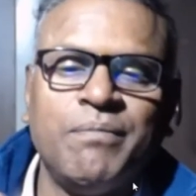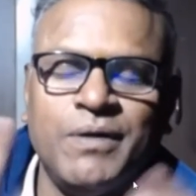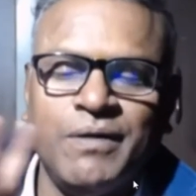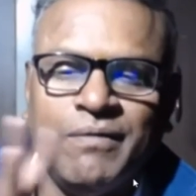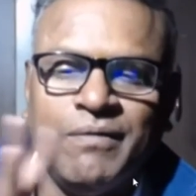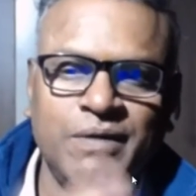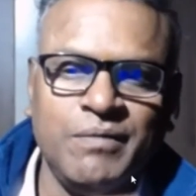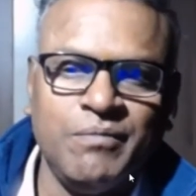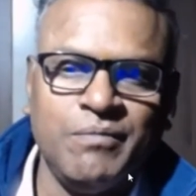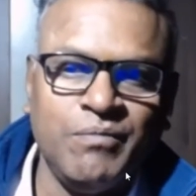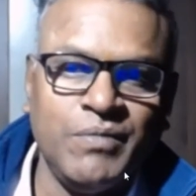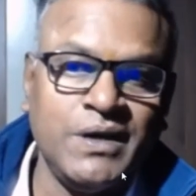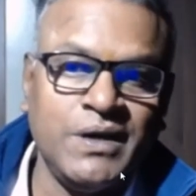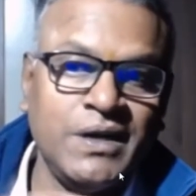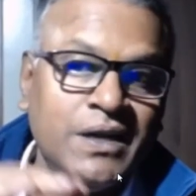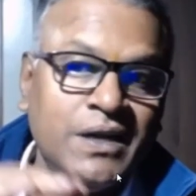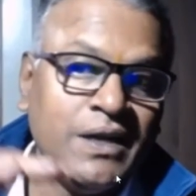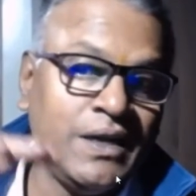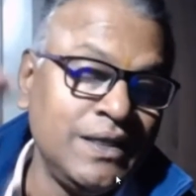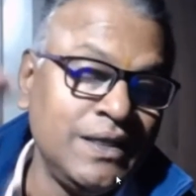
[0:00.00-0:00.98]
problem.
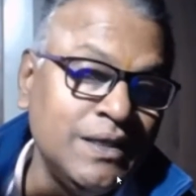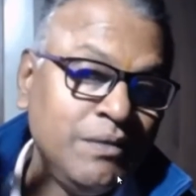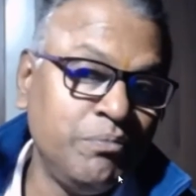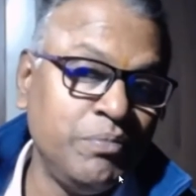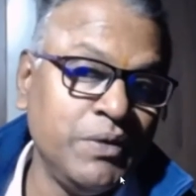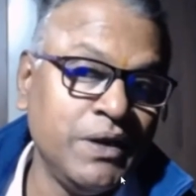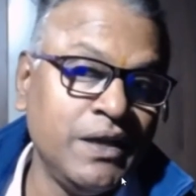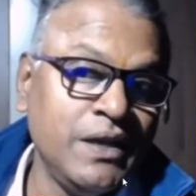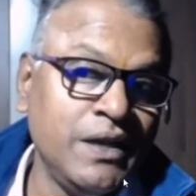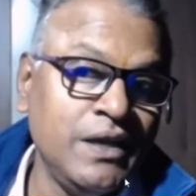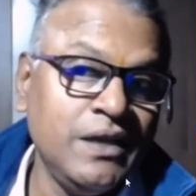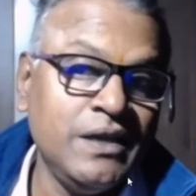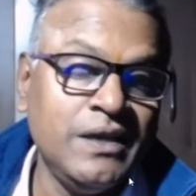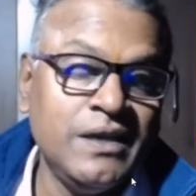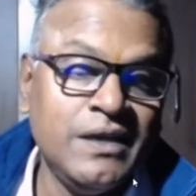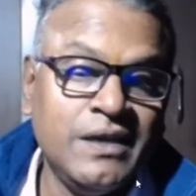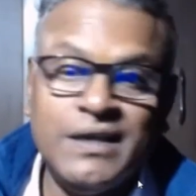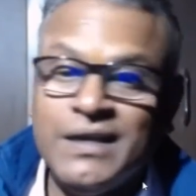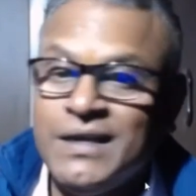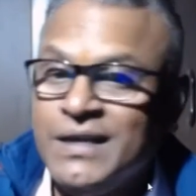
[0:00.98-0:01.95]
But in the beginning,
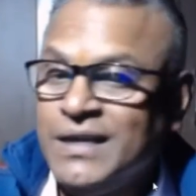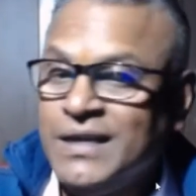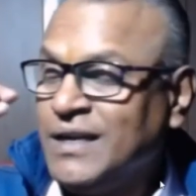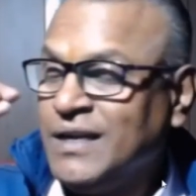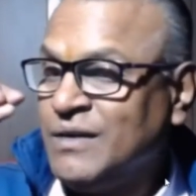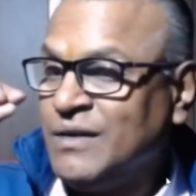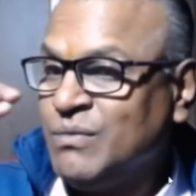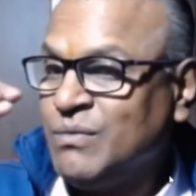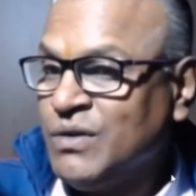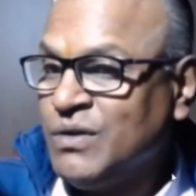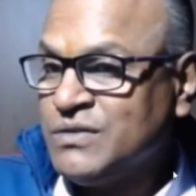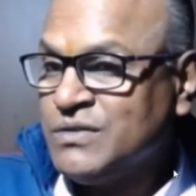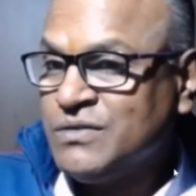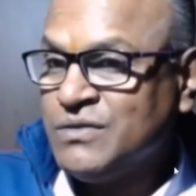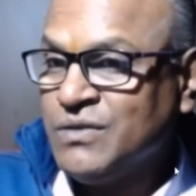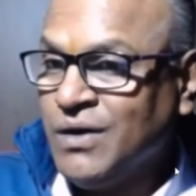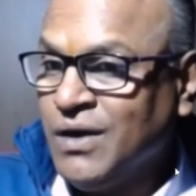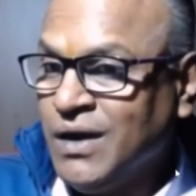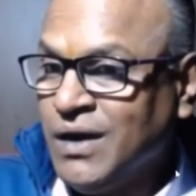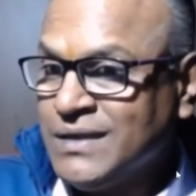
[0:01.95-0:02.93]
it was
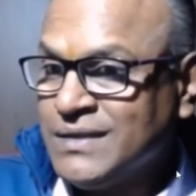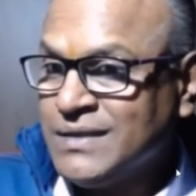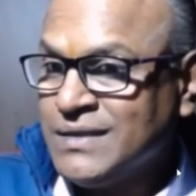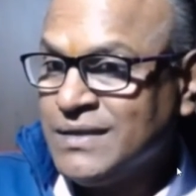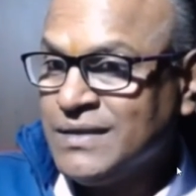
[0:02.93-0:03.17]
not